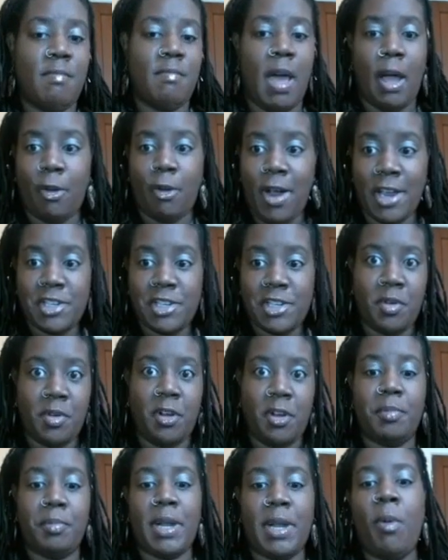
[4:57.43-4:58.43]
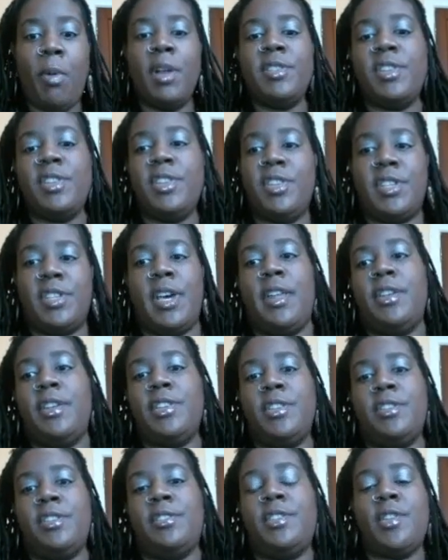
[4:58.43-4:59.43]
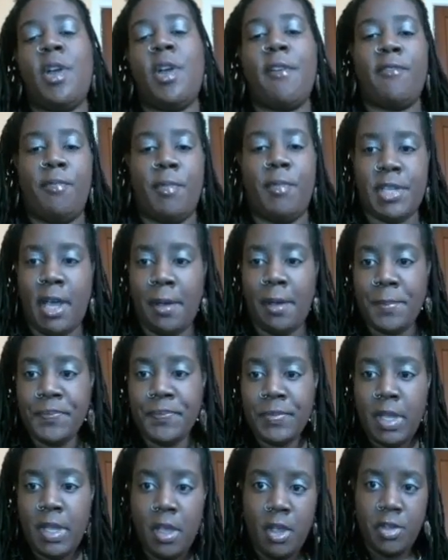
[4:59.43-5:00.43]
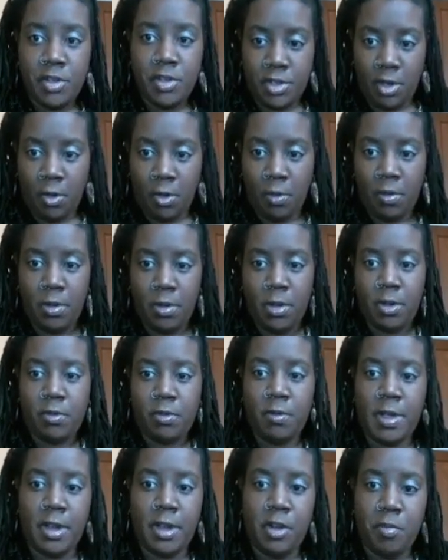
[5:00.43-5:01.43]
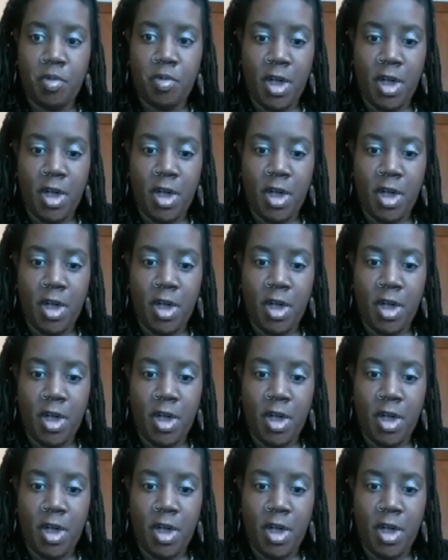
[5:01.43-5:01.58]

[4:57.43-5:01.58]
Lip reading: I'll crash and burn, but I want to just kind of start from the top. So create a new